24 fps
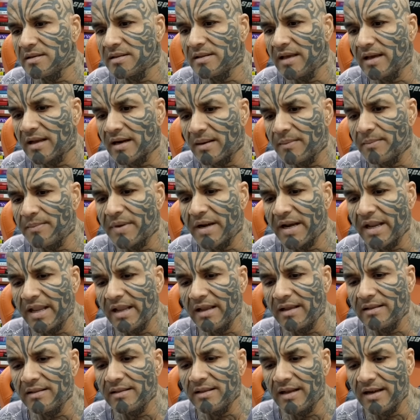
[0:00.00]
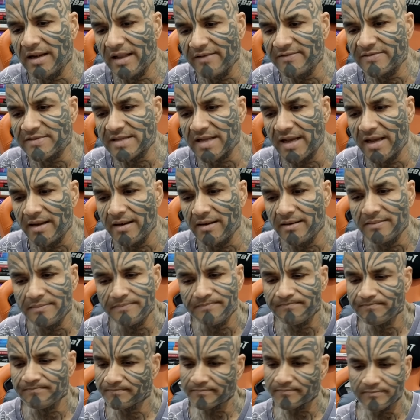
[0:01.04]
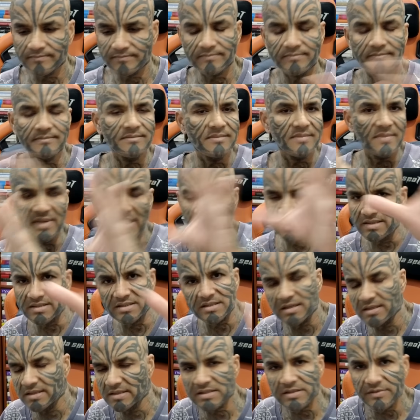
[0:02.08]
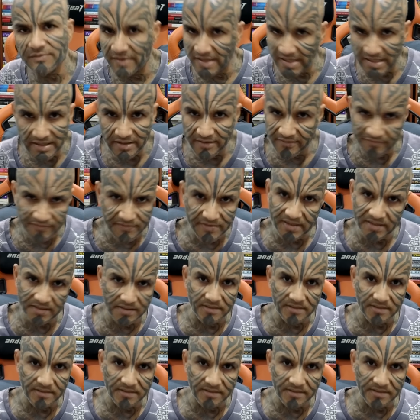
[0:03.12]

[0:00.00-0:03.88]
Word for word: their upbringing, their lifestyle, it's it's very different.